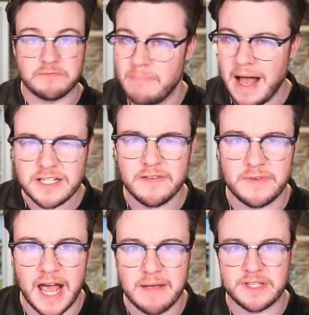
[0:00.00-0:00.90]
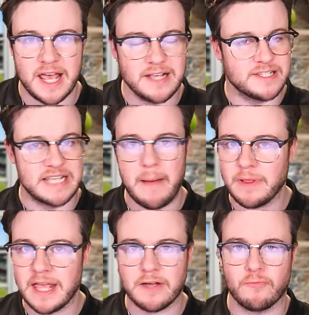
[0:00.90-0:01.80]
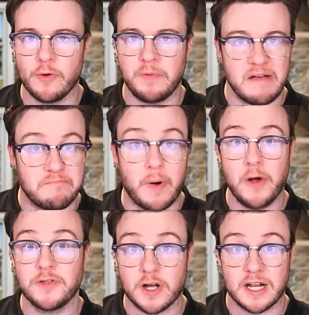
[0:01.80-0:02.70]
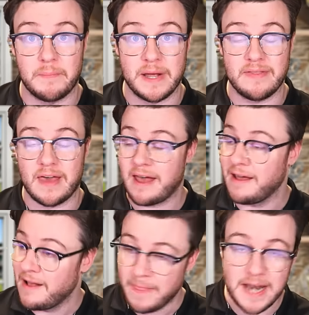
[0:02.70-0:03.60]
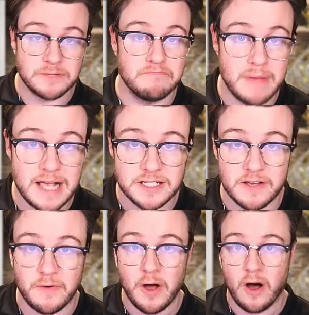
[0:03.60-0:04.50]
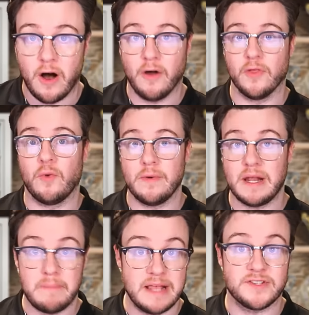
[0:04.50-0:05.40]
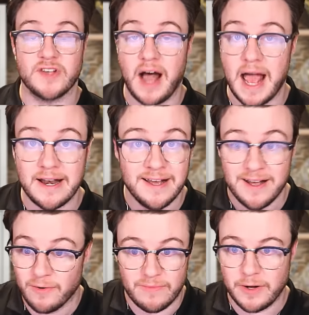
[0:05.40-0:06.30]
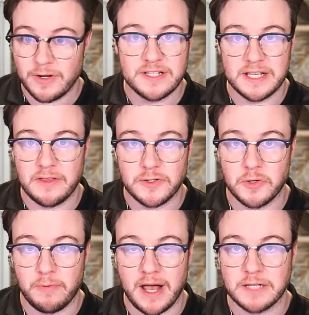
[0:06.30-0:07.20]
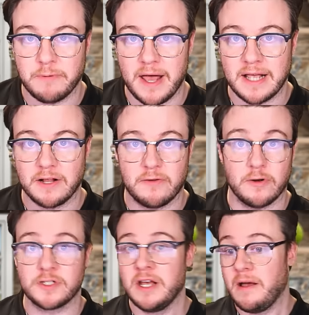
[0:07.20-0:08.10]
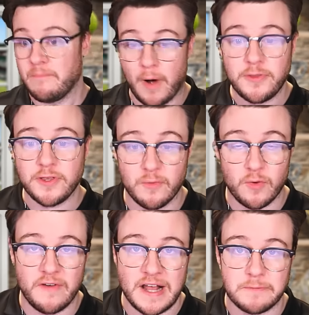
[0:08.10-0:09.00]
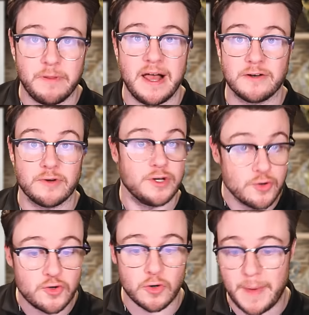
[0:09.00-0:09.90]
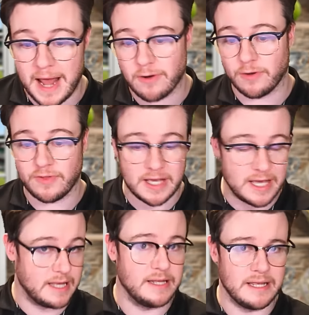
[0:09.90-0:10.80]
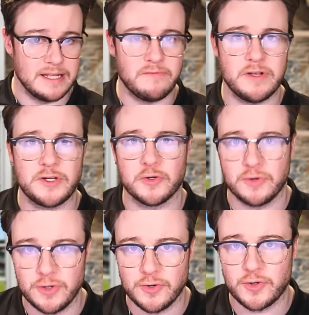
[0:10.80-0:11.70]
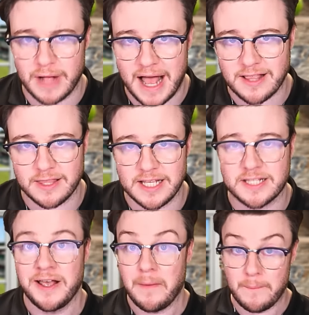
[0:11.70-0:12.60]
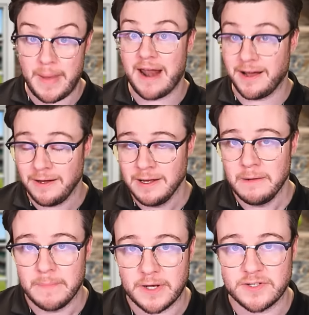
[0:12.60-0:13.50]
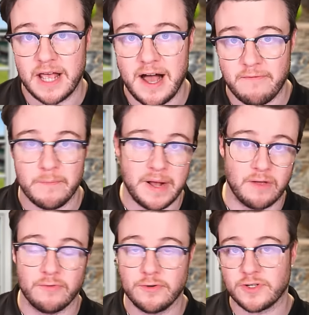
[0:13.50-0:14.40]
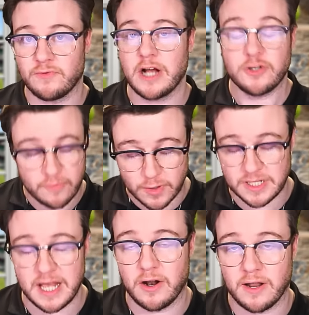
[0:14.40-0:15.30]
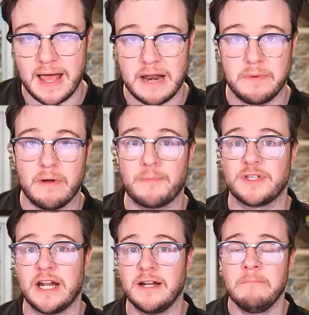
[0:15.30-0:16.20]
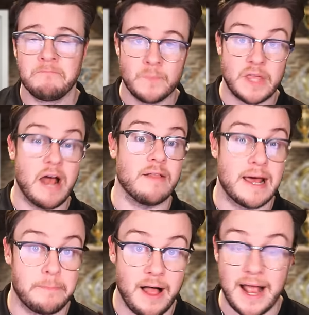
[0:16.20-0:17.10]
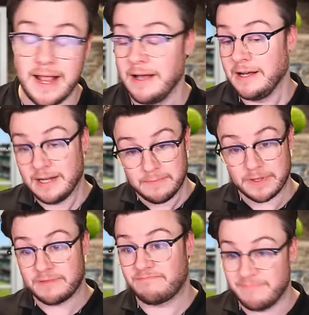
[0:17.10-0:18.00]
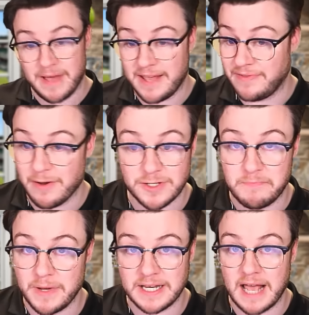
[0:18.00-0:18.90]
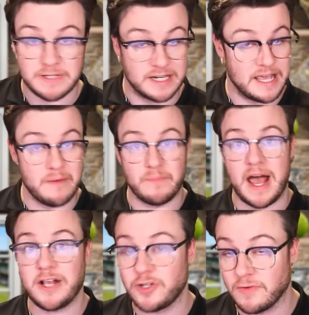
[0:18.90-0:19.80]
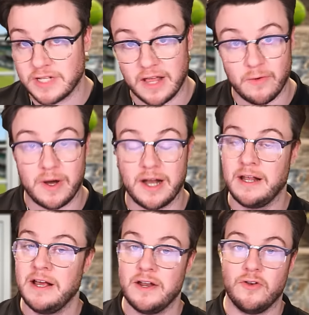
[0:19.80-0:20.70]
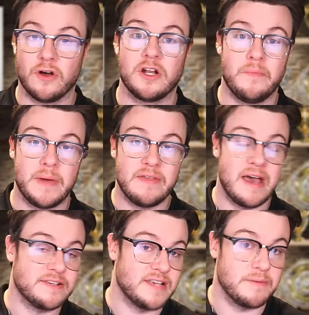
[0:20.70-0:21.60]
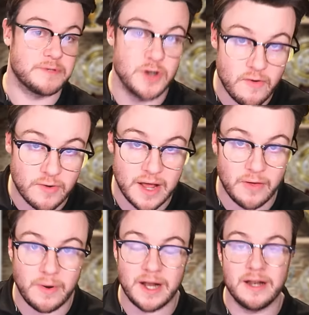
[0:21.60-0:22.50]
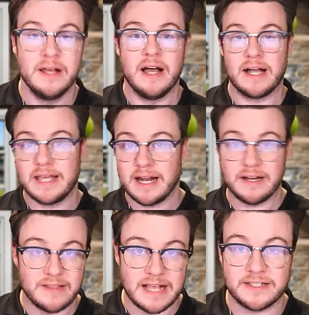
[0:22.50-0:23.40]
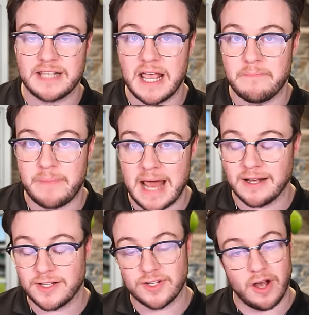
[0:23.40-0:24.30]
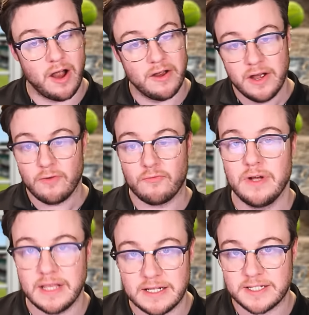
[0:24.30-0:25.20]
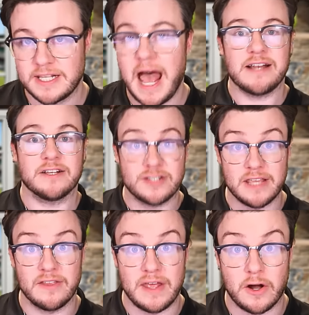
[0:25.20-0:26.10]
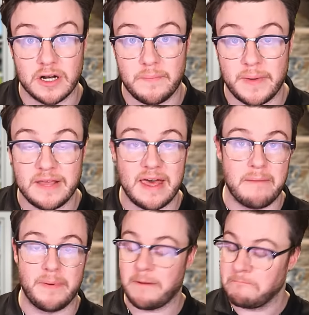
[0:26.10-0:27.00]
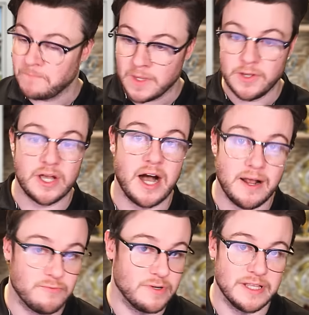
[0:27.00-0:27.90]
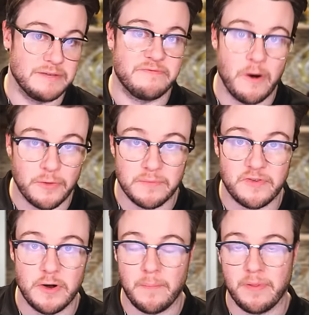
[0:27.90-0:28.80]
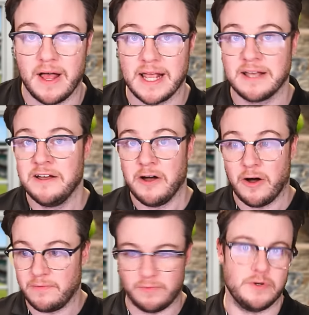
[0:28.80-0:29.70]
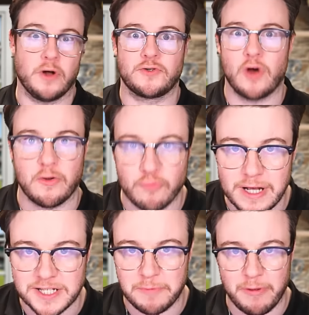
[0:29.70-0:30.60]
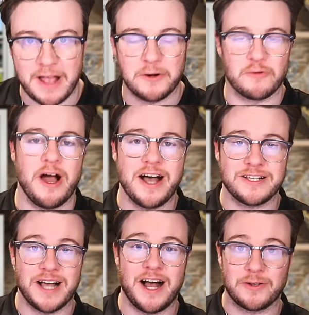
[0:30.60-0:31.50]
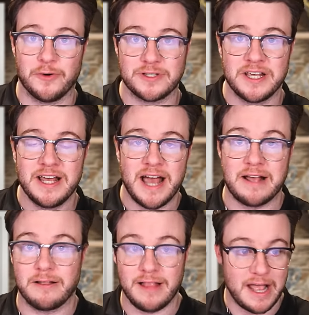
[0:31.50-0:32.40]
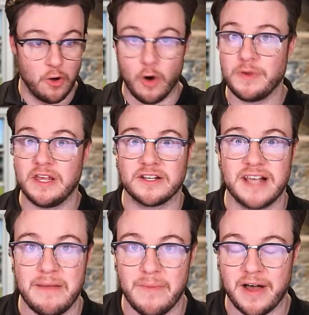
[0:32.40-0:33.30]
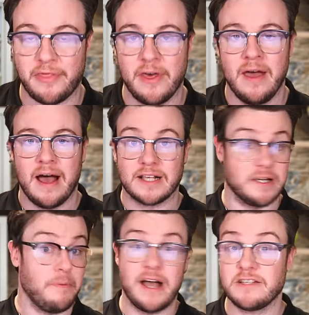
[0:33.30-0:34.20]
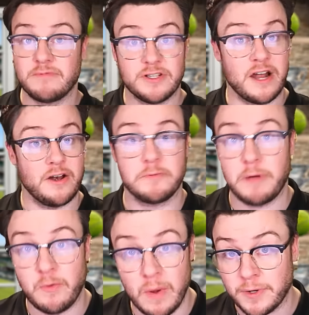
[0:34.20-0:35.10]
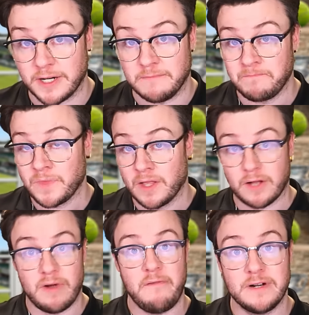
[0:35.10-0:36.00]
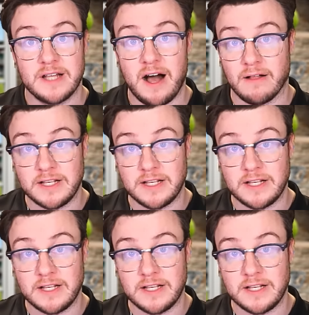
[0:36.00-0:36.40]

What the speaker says: Massive names there. Sabalenka, Rublev, both not going to be there. That is massive on the women and men's side. We're not going to see those two players playing. And of course, both of them would have had to play under a neutral banner, or the individual neutral athletes banner, because they are from Belarus and Russia. And of course, they're not allowed to be represented, but they are allowed to play. But man, there are some big names. And again, Khachanov's another one. Not going to be there. Samsonova, another one. Again, under that same banner. So really sad to see that they're not going to be there. But you can't really fault them for not playing, or not trying to risk playing on grass, hard courts, and clay all within the same month. Some players have decided not to play Wimbledon, like Rafael Nadal.